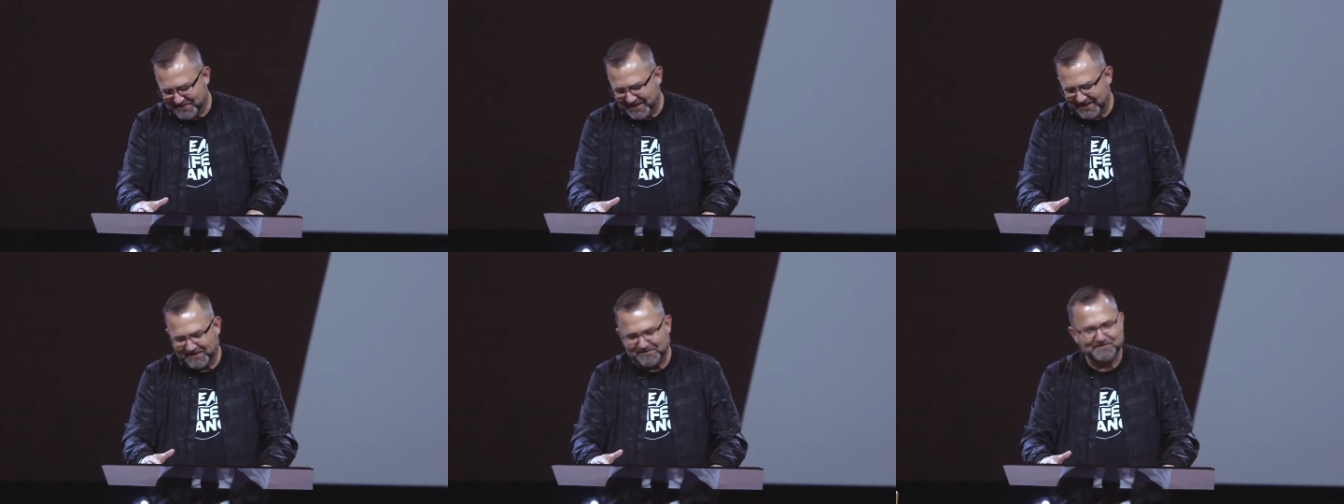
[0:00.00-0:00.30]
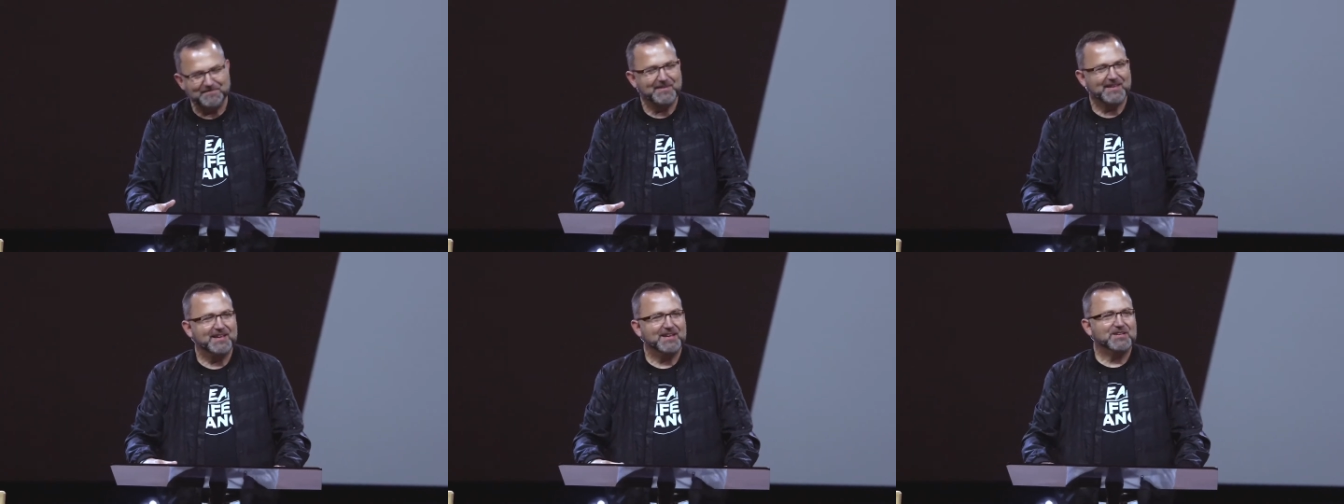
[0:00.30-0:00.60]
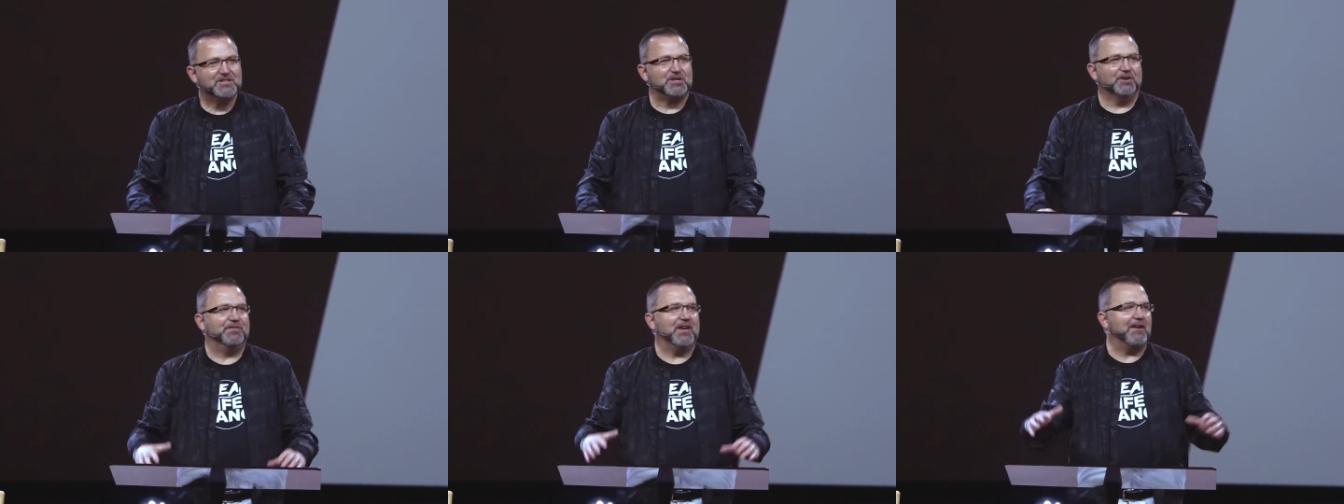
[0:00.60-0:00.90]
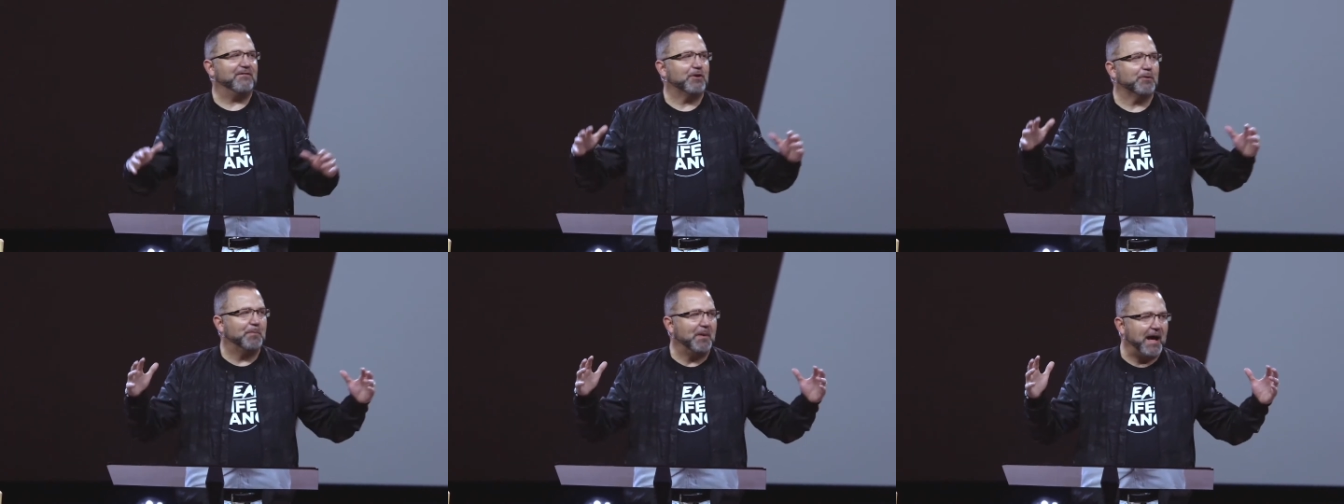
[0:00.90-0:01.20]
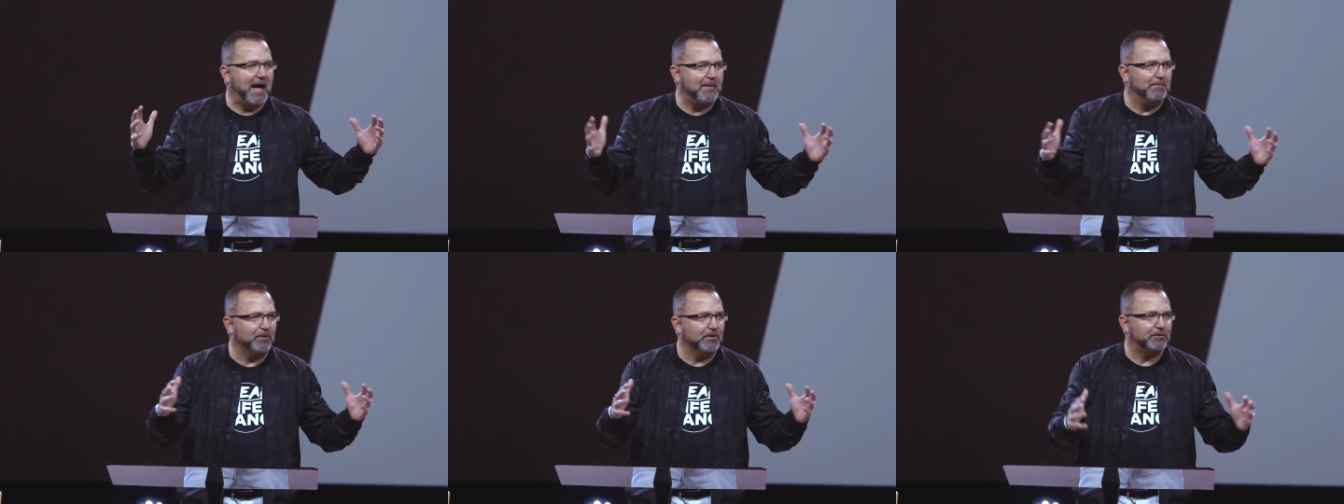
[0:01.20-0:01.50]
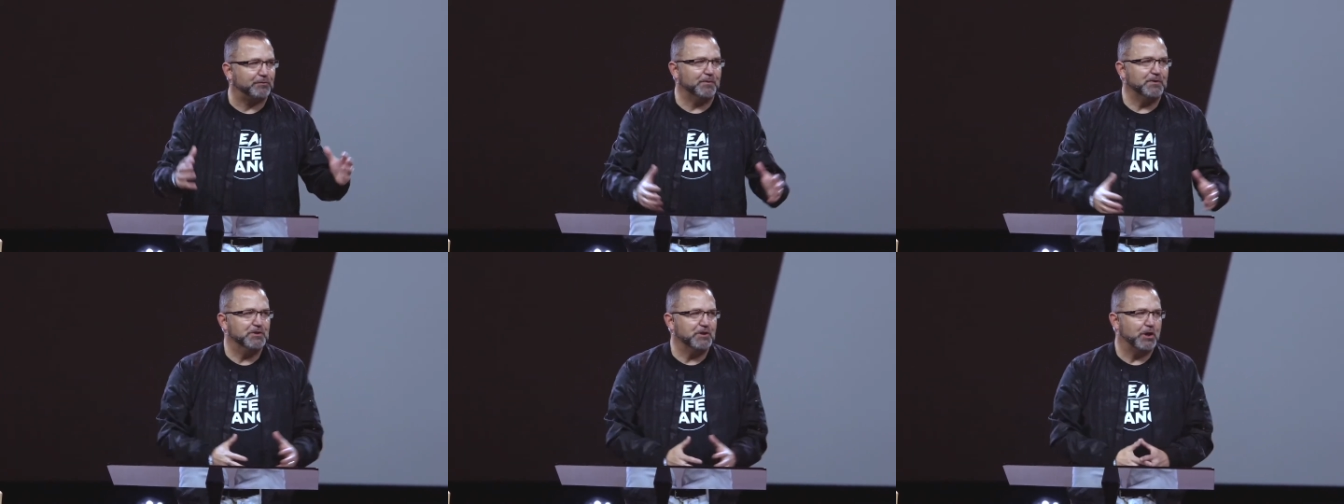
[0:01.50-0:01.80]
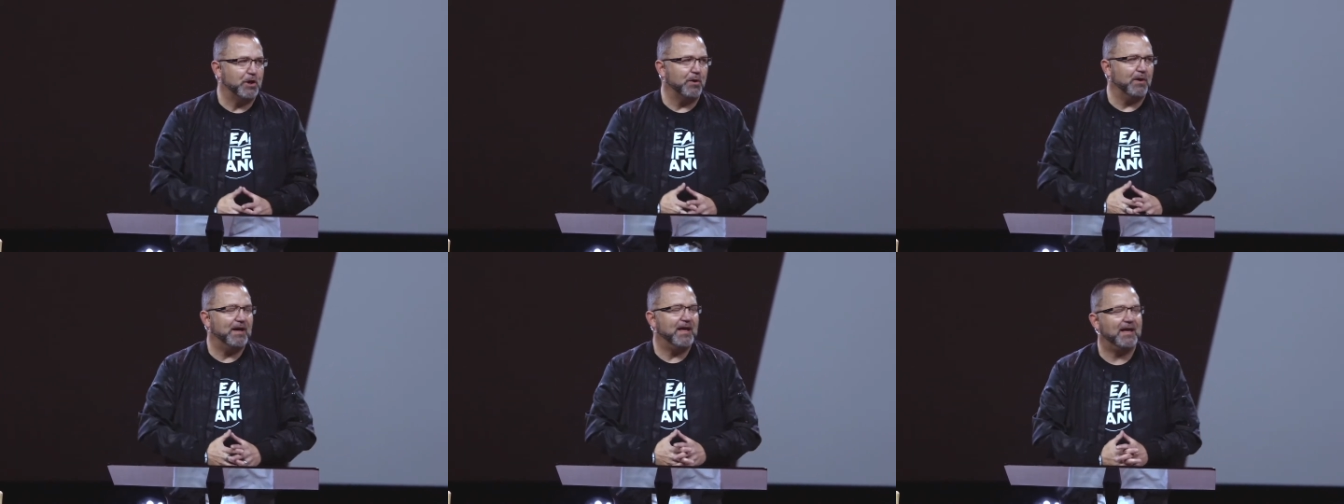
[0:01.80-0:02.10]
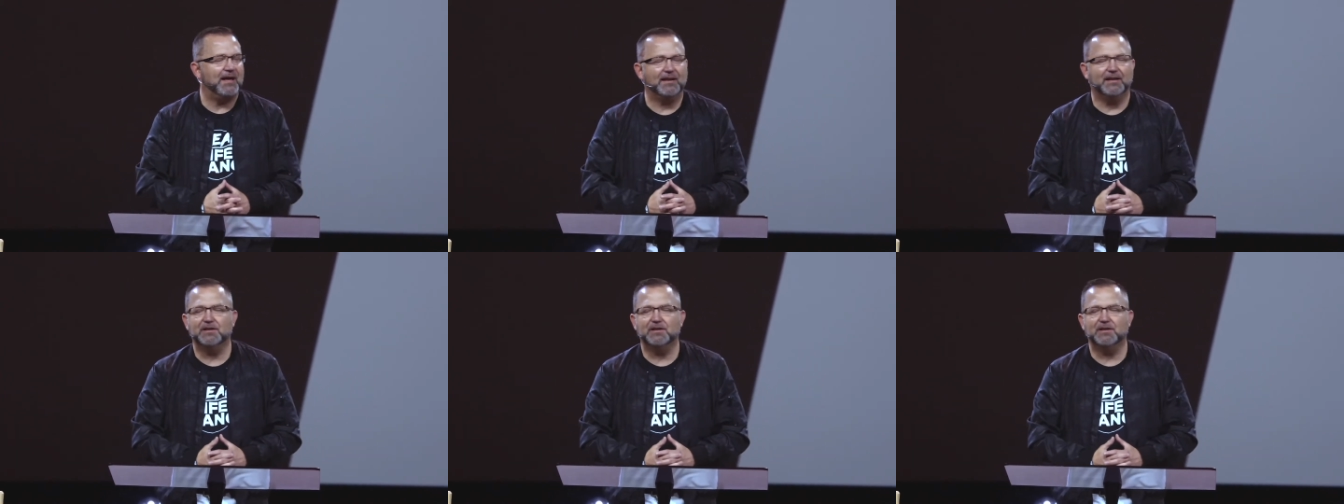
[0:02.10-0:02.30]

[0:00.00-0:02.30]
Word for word: Amen. So if you have your Bibles, would you go ahead